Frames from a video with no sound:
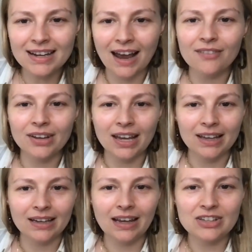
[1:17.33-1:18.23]
having
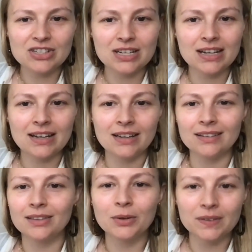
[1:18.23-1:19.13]
ADHD
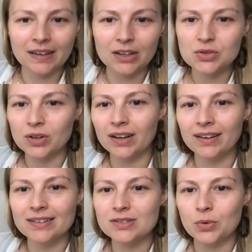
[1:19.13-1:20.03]
and losing
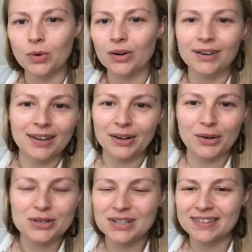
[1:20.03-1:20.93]
interest or,
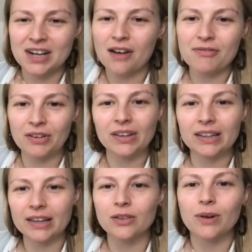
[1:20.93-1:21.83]
just not feeling
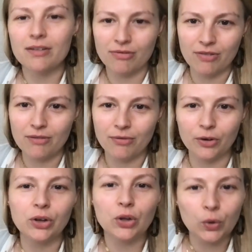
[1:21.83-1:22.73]
like the right fit for
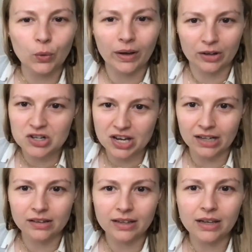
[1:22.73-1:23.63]
you
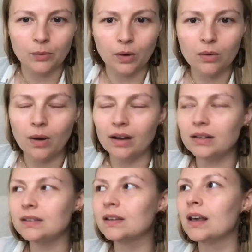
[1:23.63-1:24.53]
energetically and
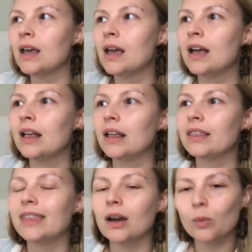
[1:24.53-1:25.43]
work-wise,
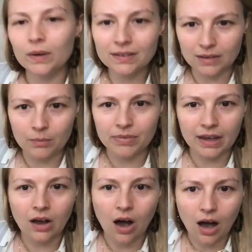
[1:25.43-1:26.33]
there was
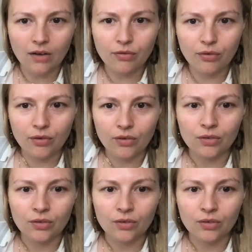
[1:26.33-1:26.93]
something off.